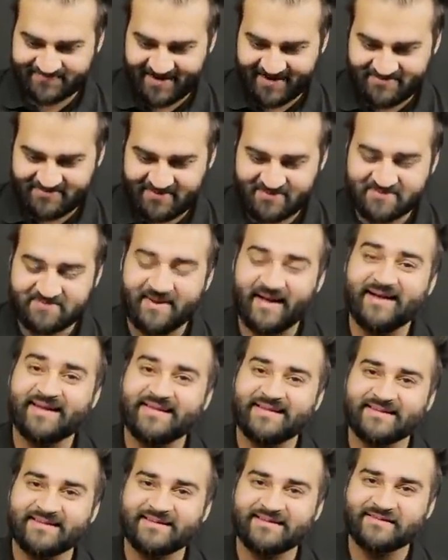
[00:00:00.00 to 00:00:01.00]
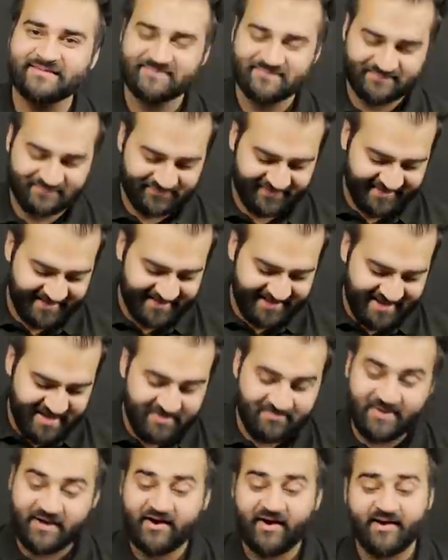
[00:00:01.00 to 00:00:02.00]
Hashtag, what would Manny
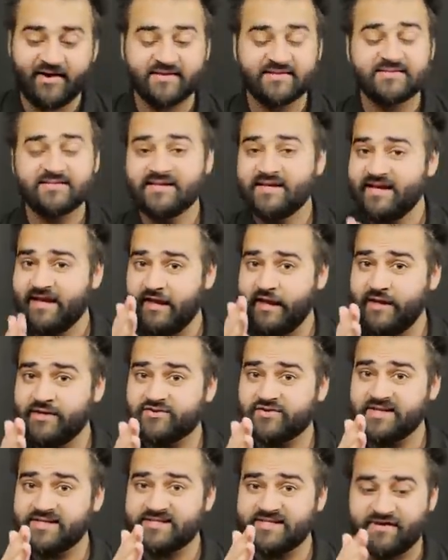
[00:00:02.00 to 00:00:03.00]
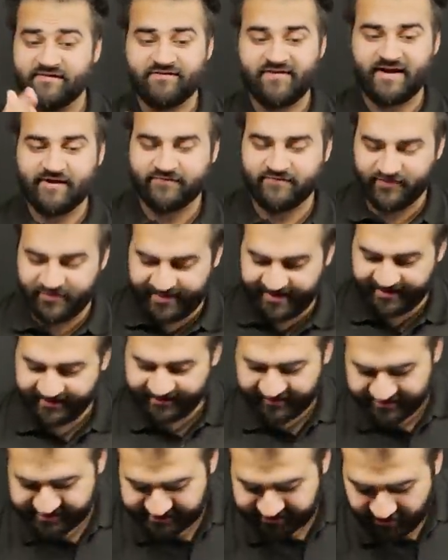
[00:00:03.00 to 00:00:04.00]
do? Because, interesting fact for you
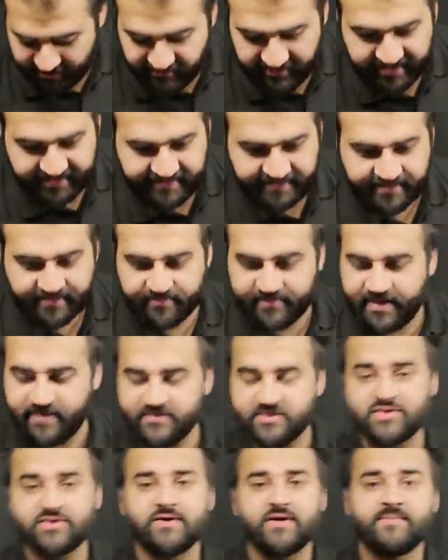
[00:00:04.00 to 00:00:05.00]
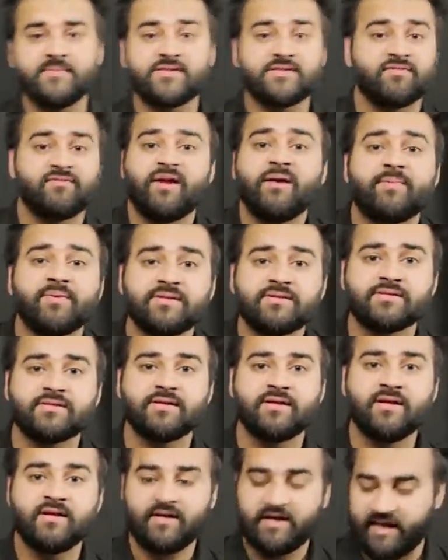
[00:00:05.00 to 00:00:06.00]
guys, the only thing that'll be able to shoot him is the Reapers,
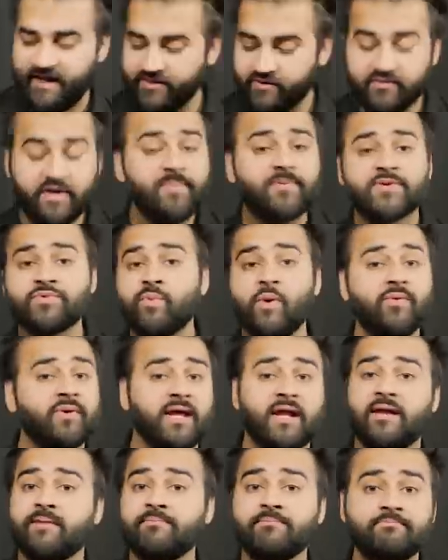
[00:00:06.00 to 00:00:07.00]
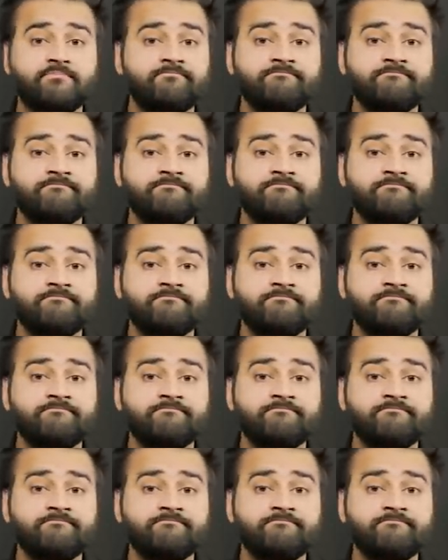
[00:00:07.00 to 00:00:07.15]
and the Reapers won't kill him.